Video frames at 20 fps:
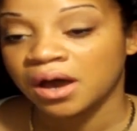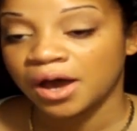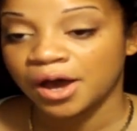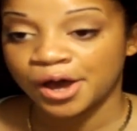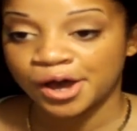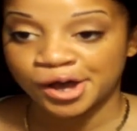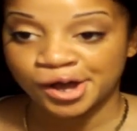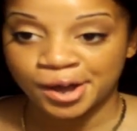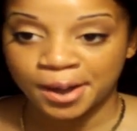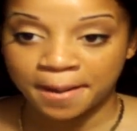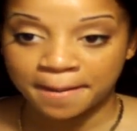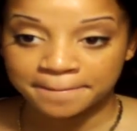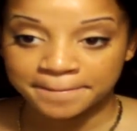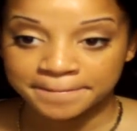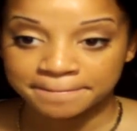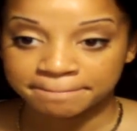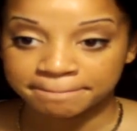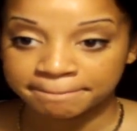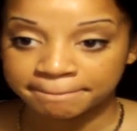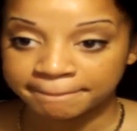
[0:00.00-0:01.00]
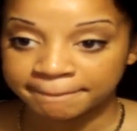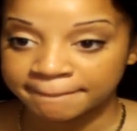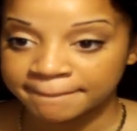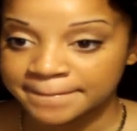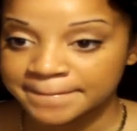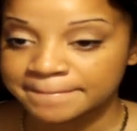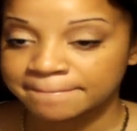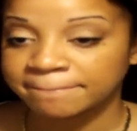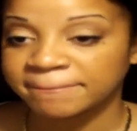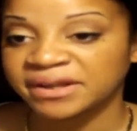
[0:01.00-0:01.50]
Um,
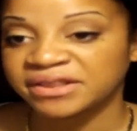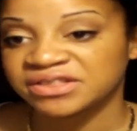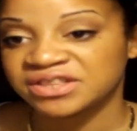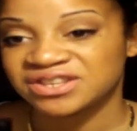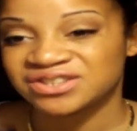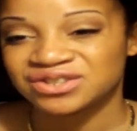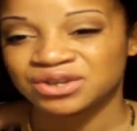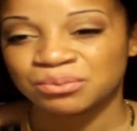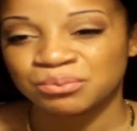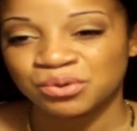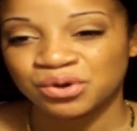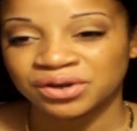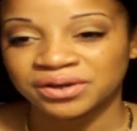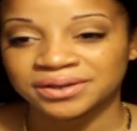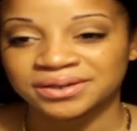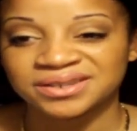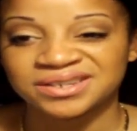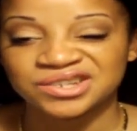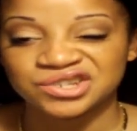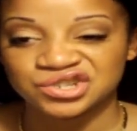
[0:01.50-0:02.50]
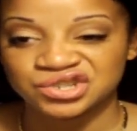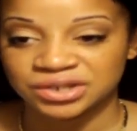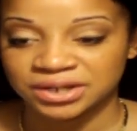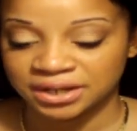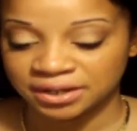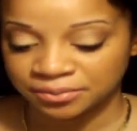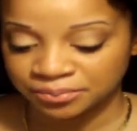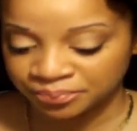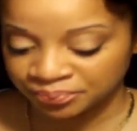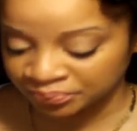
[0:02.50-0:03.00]
but these are more
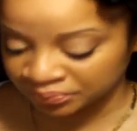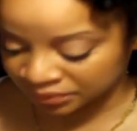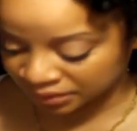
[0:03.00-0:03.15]
conditioning.